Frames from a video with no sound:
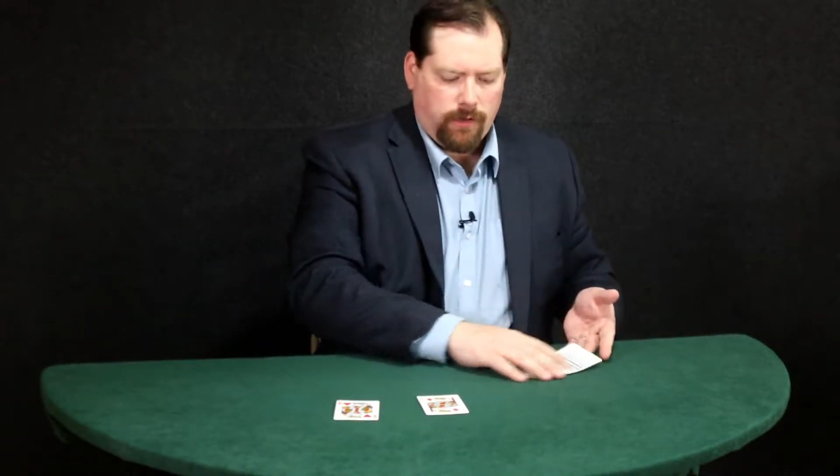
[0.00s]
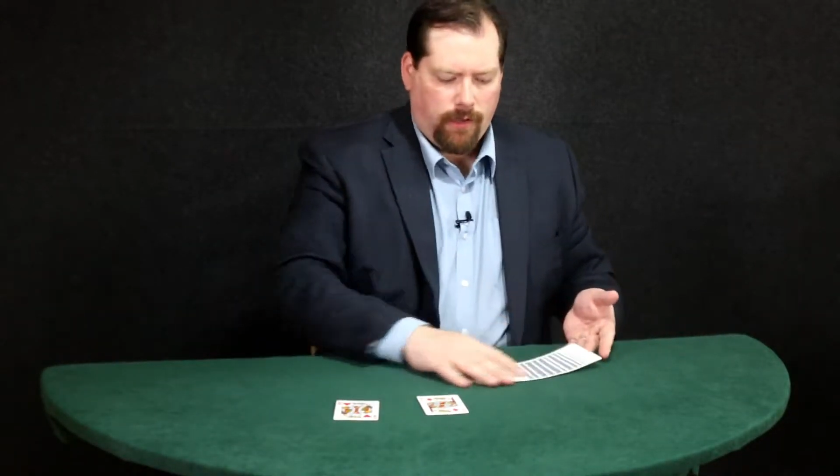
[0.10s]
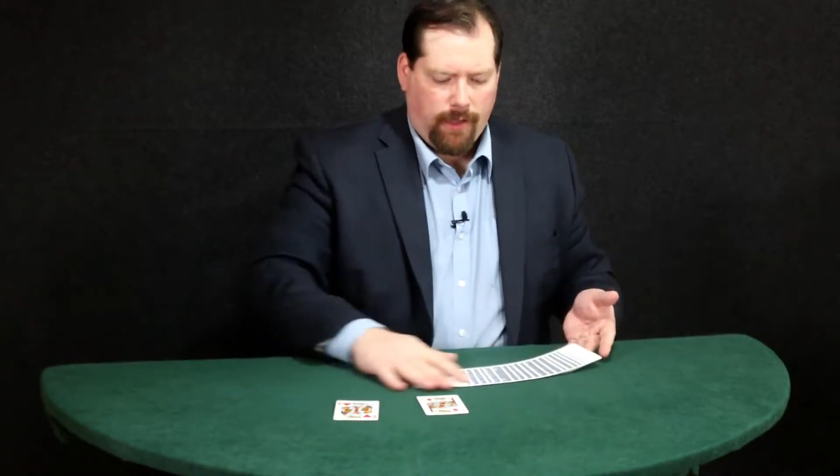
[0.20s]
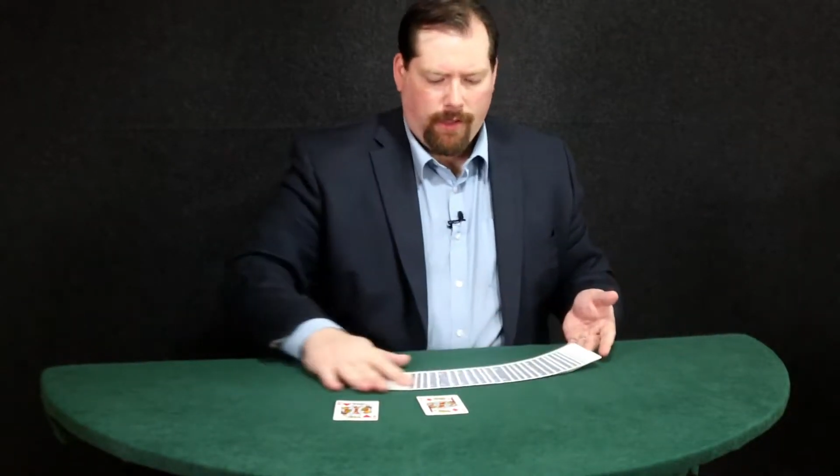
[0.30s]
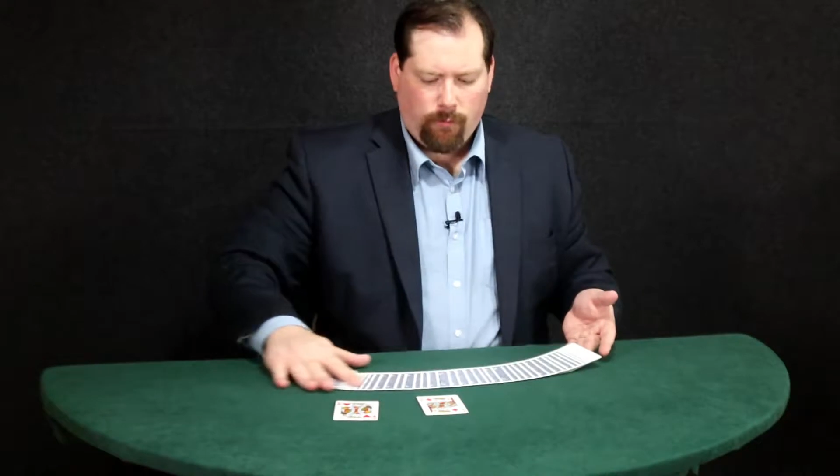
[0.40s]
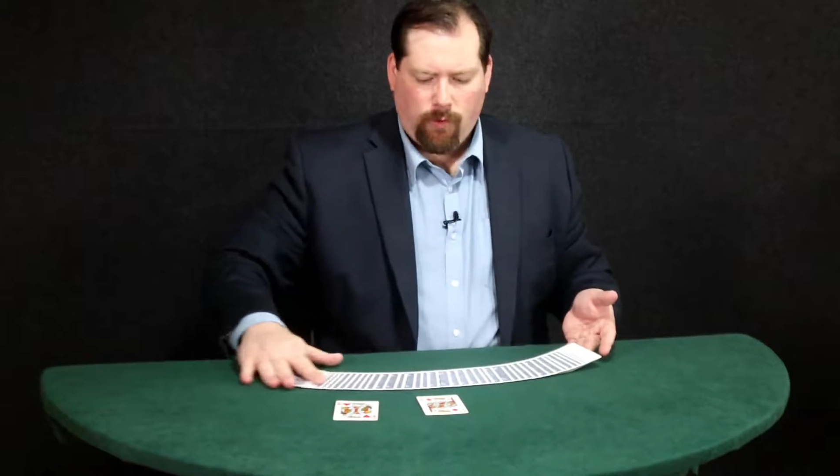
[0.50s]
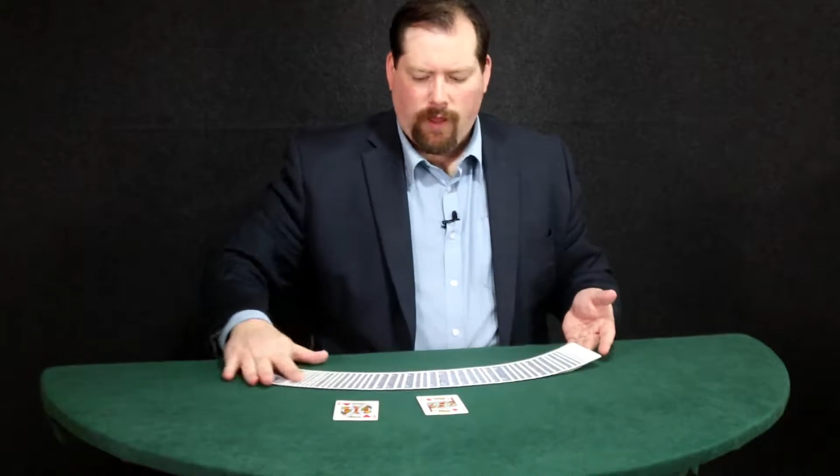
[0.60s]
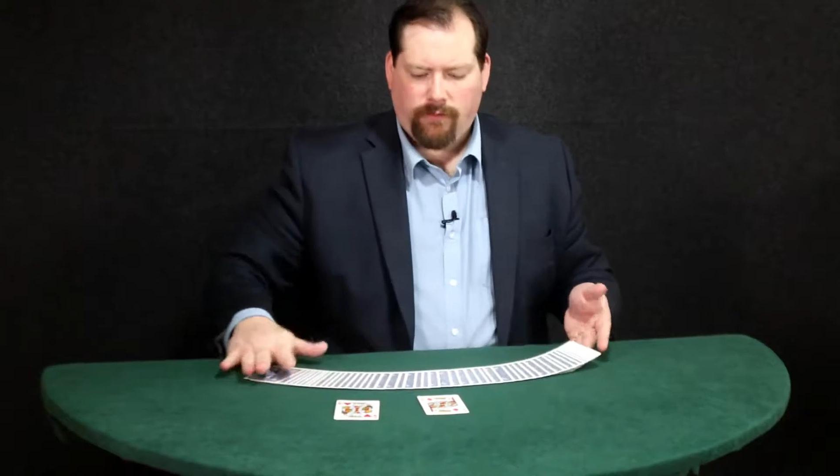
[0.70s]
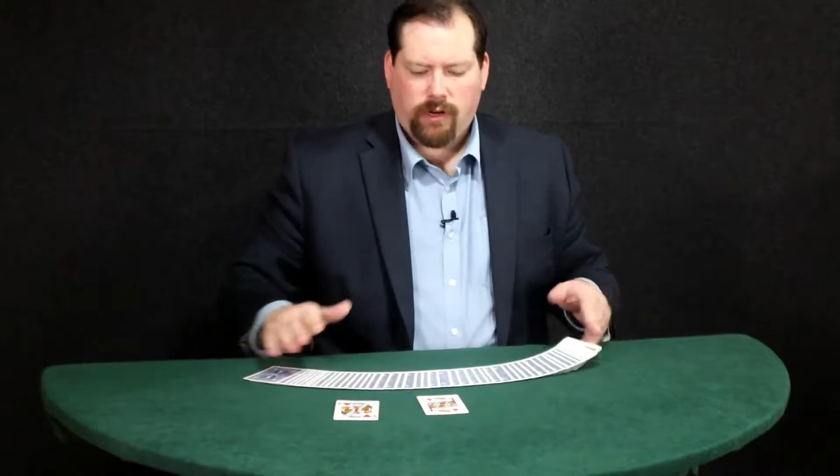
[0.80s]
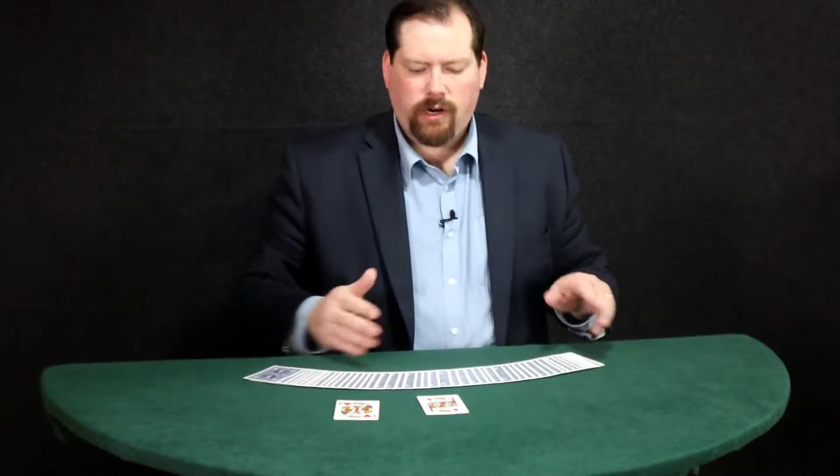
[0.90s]
And we'll
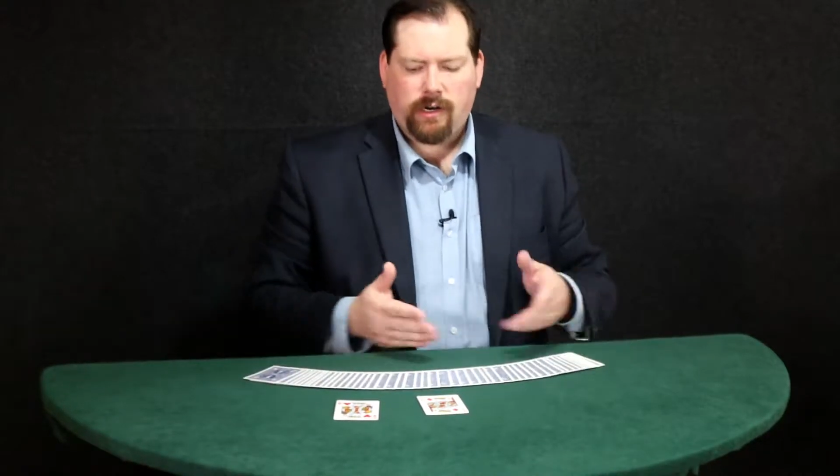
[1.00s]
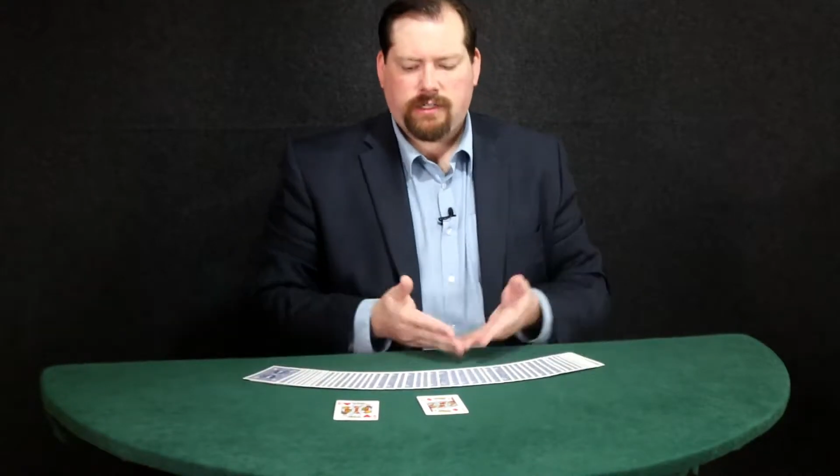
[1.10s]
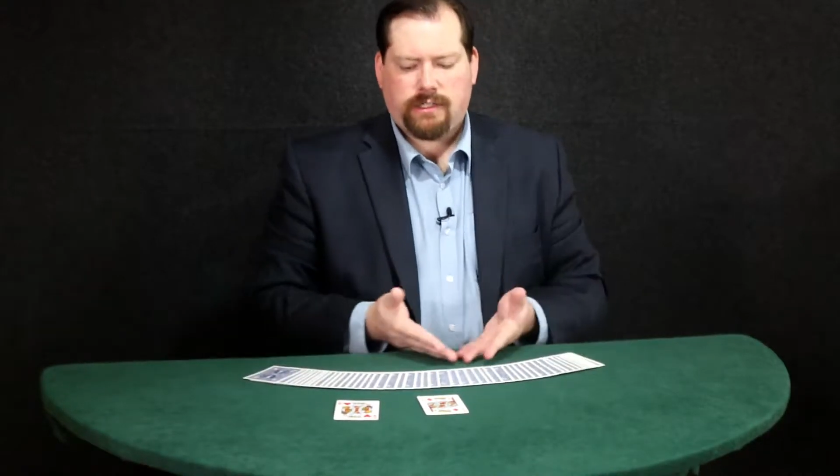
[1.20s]
have a card